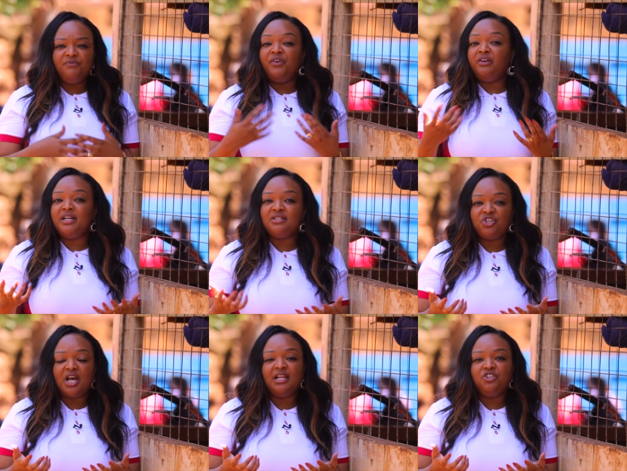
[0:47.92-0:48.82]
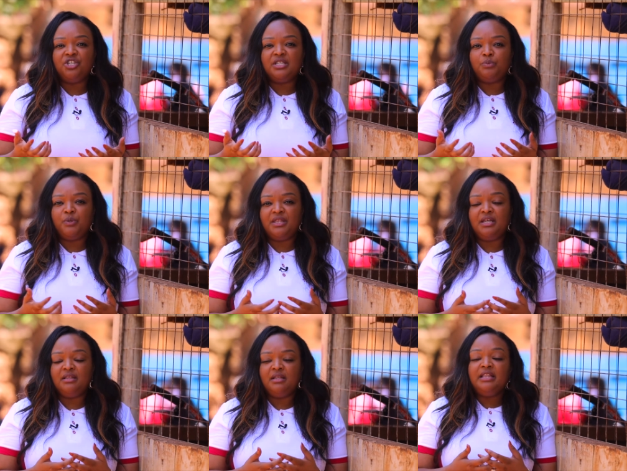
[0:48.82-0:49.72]
various challenges
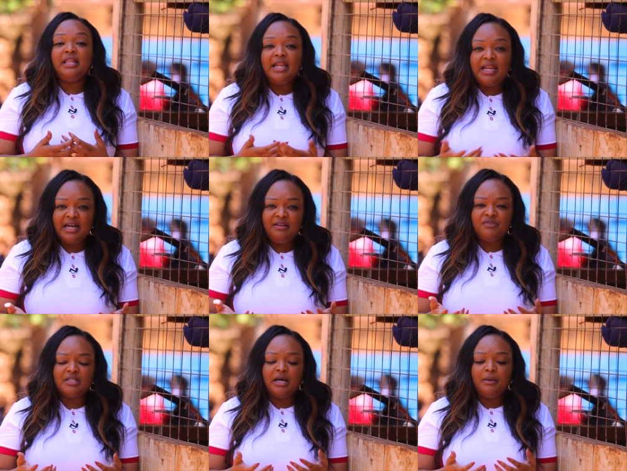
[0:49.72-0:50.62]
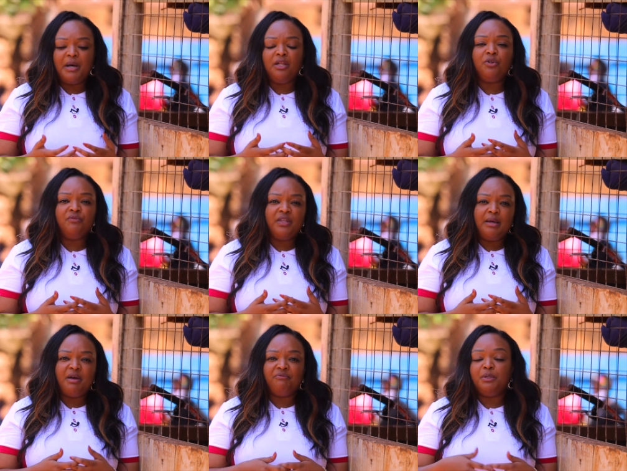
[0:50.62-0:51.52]
within in their lives. Um, a lot of
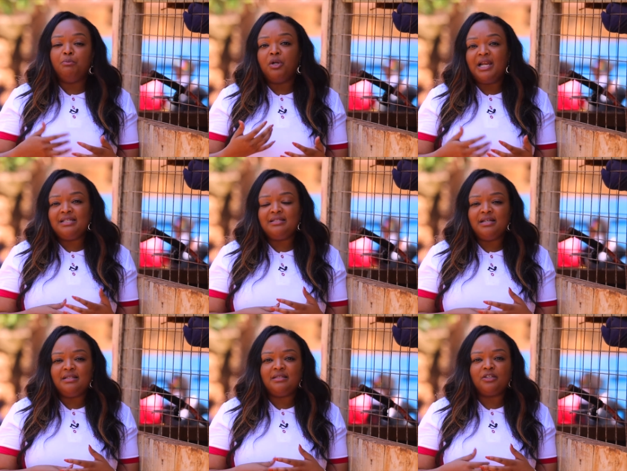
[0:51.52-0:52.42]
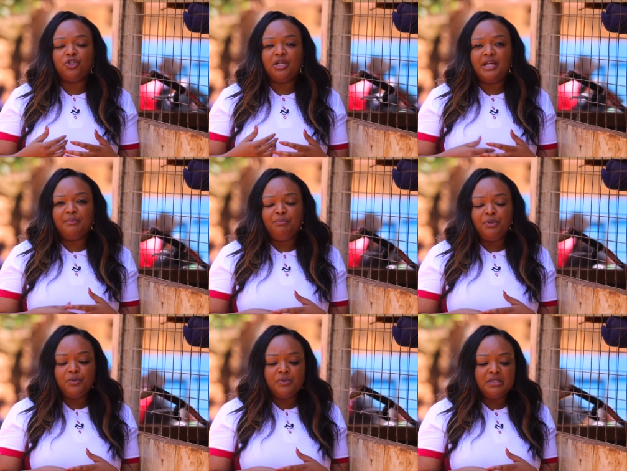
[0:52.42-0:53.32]
them have been molested, sexually
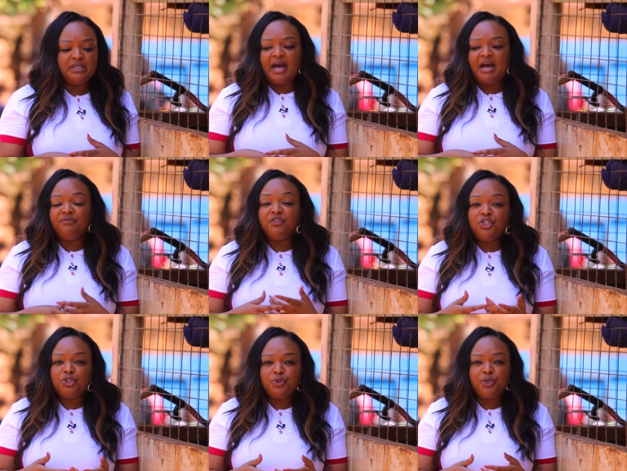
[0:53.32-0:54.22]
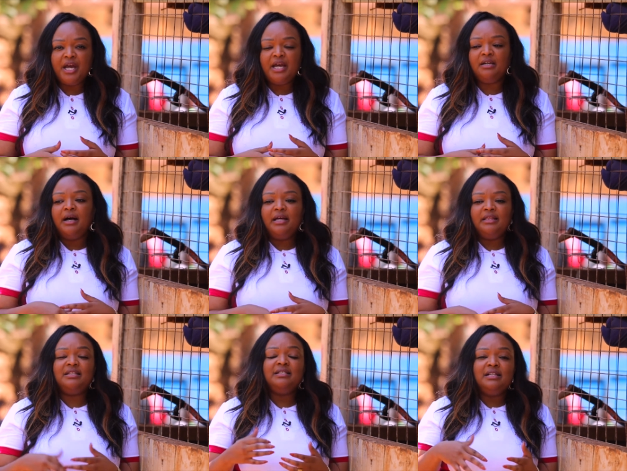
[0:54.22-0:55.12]
abused, have children and
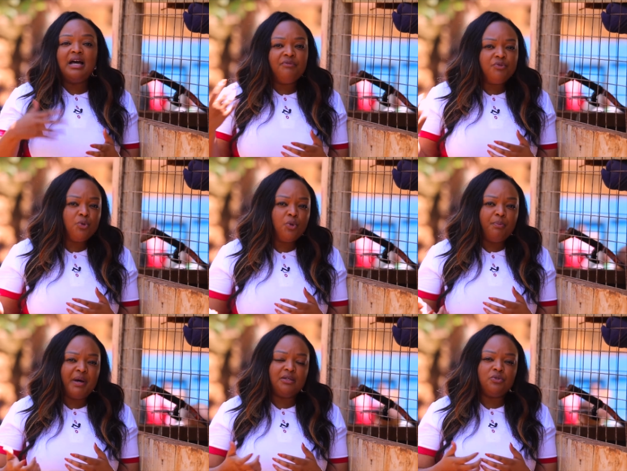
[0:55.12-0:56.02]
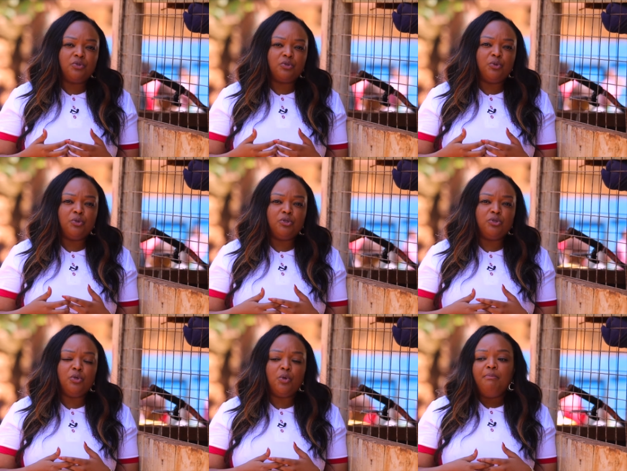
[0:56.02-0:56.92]
they still have to go back to school.
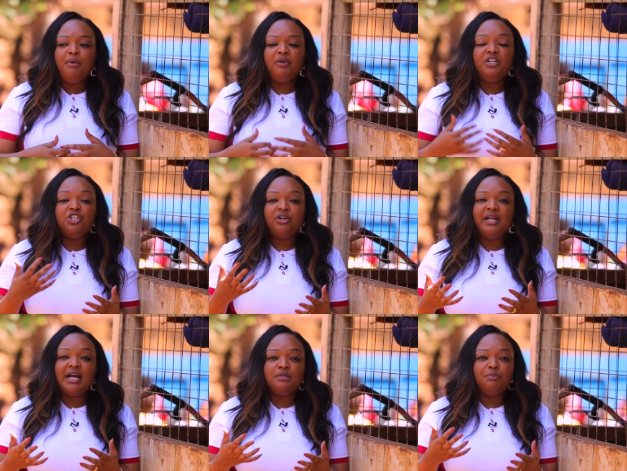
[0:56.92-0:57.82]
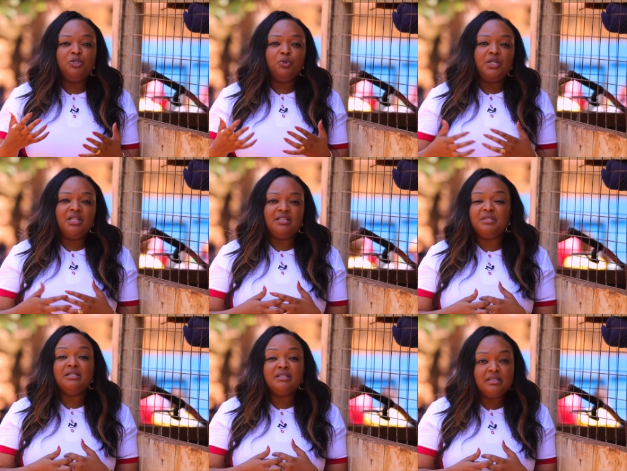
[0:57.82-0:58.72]
So Mary Njeri has been doing this
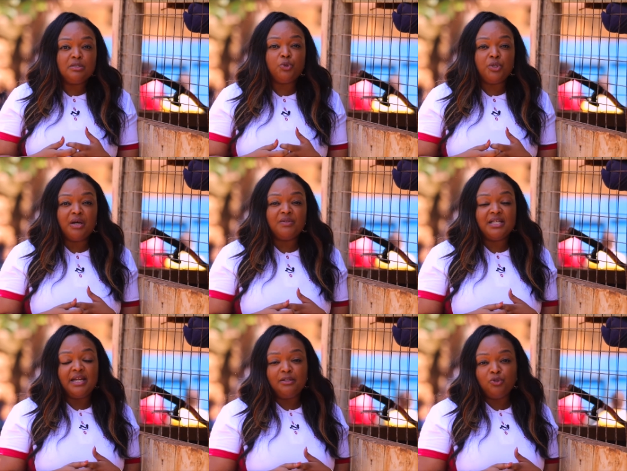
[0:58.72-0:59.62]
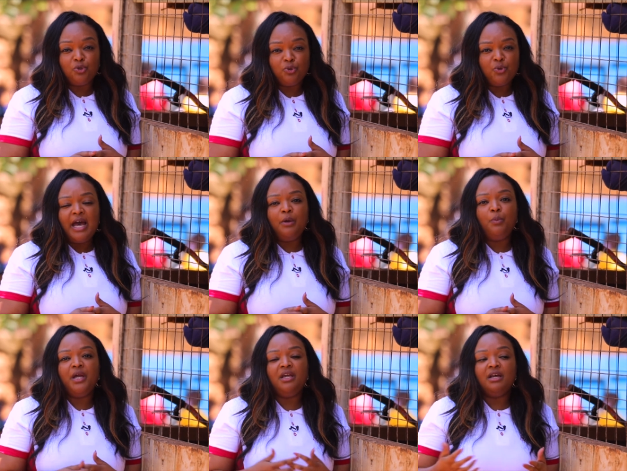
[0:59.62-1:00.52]
since 2000 2002 and
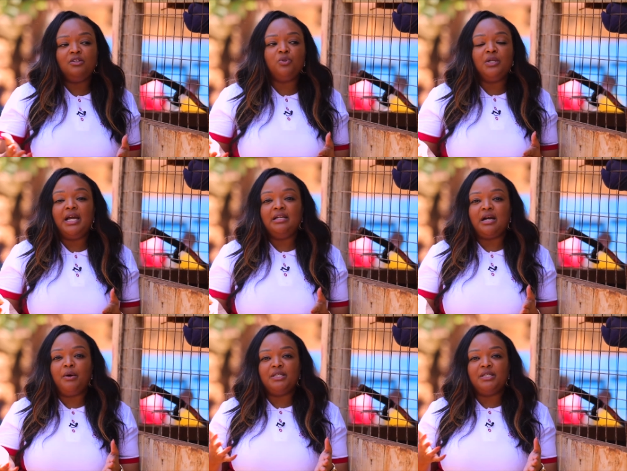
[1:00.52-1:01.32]
we're here to lend our